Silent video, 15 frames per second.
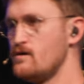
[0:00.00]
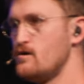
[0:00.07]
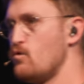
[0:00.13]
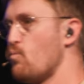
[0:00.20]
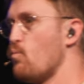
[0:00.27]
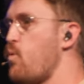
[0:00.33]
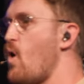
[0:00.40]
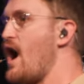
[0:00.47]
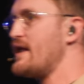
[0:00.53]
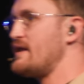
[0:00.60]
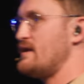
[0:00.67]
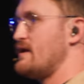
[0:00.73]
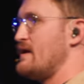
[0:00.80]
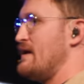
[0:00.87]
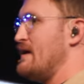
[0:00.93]
What
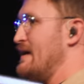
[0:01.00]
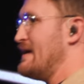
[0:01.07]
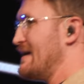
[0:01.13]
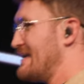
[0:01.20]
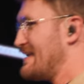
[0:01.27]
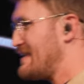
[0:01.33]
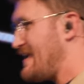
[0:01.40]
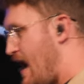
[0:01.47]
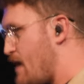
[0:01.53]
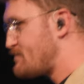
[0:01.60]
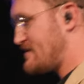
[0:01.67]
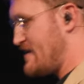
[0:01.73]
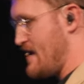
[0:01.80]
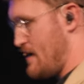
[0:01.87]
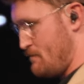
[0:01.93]
kept
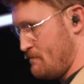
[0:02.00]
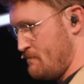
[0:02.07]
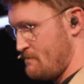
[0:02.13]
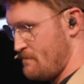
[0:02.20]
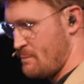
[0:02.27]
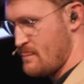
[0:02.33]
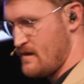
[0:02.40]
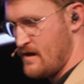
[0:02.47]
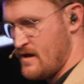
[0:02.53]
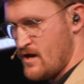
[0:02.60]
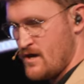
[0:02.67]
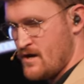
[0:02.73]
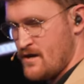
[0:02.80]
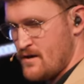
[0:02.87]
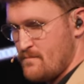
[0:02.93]
him?
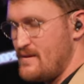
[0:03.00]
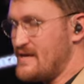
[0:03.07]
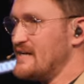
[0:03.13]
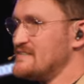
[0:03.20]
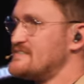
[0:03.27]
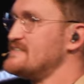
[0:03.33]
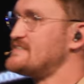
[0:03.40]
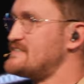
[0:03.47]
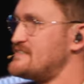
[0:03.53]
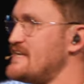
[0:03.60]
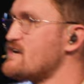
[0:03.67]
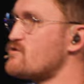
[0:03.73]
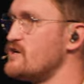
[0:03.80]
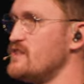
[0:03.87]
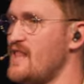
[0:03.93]
Because the
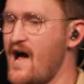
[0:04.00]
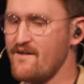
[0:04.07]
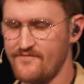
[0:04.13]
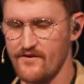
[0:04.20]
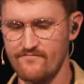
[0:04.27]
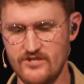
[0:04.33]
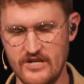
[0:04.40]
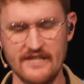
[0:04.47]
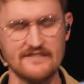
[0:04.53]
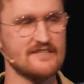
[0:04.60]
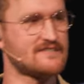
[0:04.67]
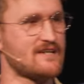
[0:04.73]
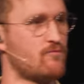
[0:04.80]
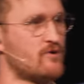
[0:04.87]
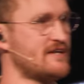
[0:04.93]
secret life of
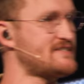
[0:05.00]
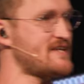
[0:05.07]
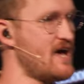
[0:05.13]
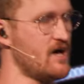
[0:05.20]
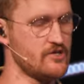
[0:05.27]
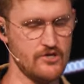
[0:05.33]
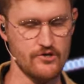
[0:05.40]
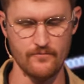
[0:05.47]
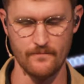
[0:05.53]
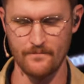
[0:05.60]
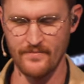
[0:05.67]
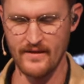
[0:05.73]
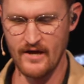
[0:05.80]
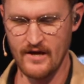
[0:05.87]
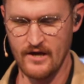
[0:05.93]
Jesus, I want to tell you,
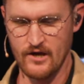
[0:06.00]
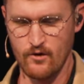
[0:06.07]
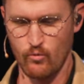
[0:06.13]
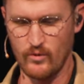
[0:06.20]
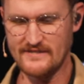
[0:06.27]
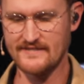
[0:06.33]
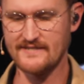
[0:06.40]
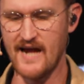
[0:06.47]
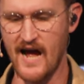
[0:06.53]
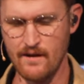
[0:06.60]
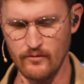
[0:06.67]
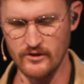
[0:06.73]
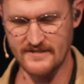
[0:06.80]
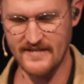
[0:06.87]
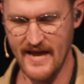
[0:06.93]
was
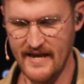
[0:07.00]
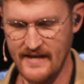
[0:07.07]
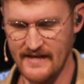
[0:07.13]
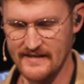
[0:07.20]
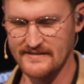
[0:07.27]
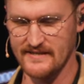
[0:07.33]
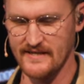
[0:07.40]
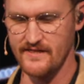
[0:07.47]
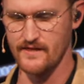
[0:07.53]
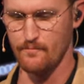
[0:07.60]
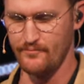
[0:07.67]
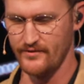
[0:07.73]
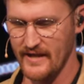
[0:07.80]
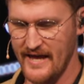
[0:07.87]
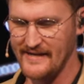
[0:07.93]
simultaneously the
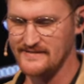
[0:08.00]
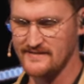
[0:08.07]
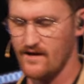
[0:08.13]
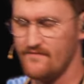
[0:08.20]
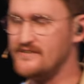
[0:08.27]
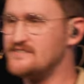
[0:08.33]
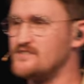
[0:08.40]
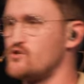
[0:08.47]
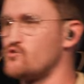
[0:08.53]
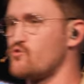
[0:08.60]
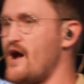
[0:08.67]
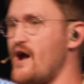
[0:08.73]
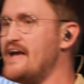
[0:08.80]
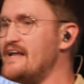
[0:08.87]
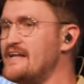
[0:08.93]
place of his
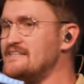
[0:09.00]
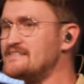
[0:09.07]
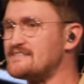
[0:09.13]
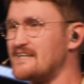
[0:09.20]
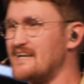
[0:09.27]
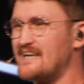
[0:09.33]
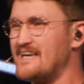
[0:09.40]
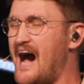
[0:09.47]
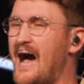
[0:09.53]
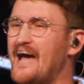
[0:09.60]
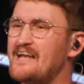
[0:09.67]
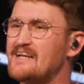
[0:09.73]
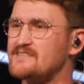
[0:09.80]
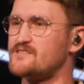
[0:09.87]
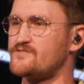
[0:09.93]
greatest
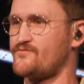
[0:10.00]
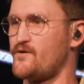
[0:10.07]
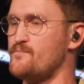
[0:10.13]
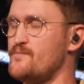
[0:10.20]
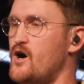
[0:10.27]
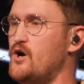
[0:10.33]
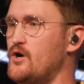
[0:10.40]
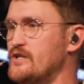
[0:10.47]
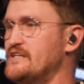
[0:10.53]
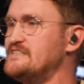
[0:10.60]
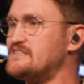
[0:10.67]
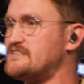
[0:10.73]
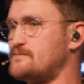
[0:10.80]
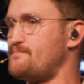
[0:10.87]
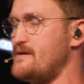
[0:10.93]
guidance from the Holy
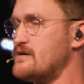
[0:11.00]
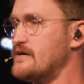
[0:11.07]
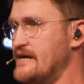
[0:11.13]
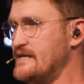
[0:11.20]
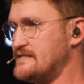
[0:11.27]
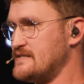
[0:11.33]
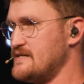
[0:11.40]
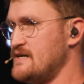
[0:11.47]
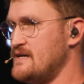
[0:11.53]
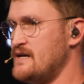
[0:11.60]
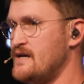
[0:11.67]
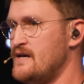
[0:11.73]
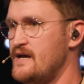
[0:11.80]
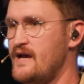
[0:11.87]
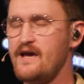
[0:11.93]
Spirit
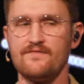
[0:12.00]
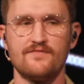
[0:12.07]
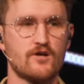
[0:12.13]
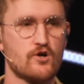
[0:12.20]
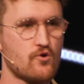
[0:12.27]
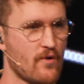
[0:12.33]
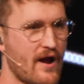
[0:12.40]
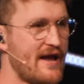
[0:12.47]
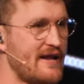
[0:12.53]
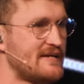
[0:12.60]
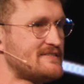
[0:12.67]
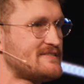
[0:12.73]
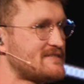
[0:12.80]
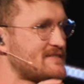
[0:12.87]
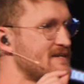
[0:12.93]
and the
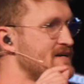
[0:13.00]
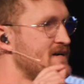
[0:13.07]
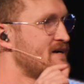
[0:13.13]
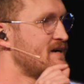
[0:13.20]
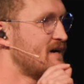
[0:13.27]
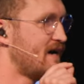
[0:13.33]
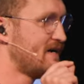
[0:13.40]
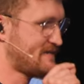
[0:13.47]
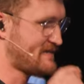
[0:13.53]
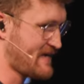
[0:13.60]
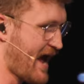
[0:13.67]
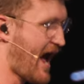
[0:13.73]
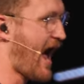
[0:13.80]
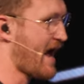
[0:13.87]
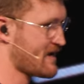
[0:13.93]
greatest
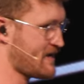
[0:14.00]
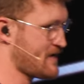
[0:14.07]
attack.